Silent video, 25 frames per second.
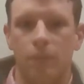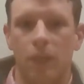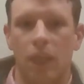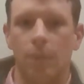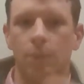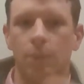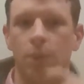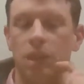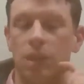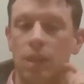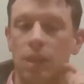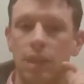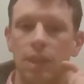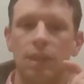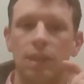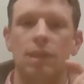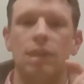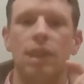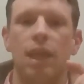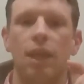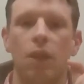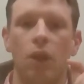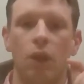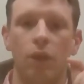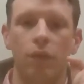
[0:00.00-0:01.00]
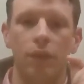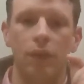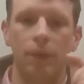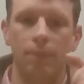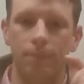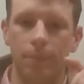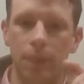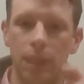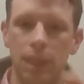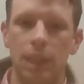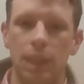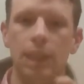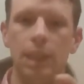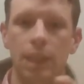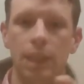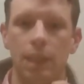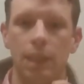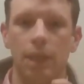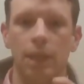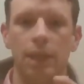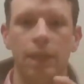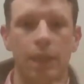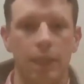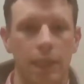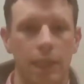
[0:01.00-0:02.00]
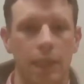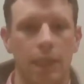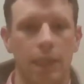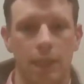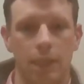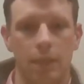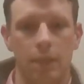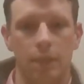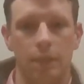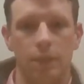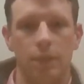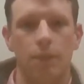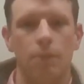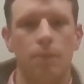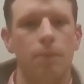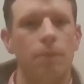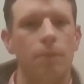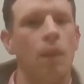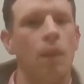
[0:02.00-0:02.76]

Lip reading: And we see this take off in particular in England.